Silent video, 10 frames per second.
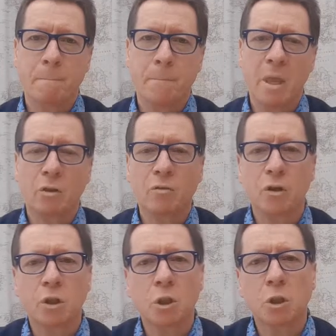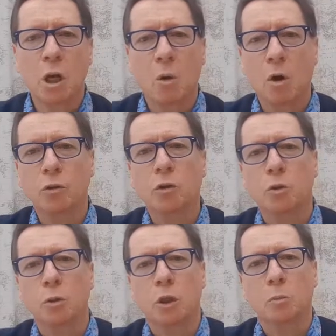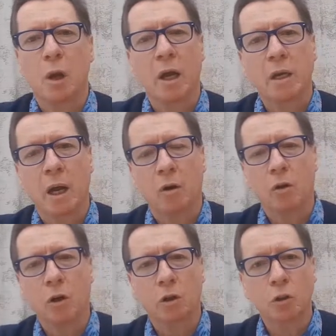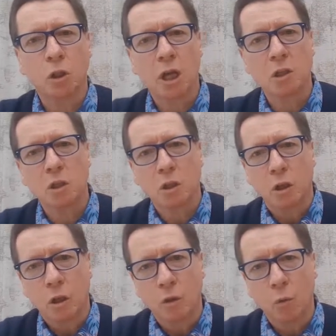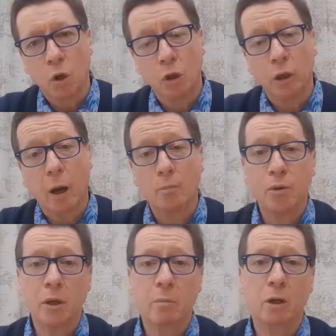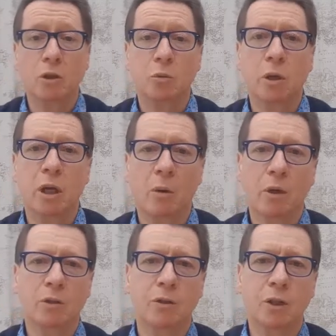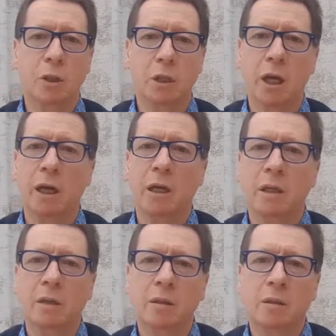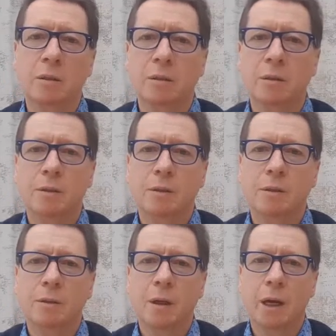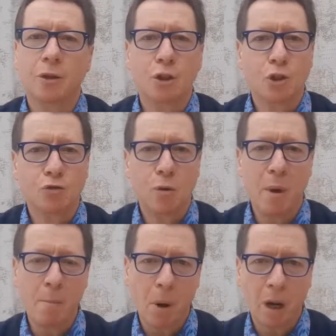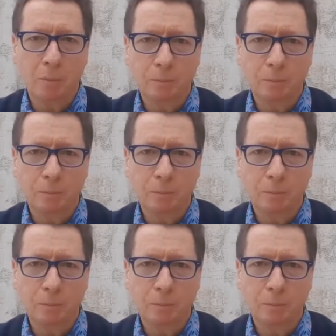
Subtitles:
Now the verses go on to explain how God sets the world up pretty much as we know it to this day. And just remember,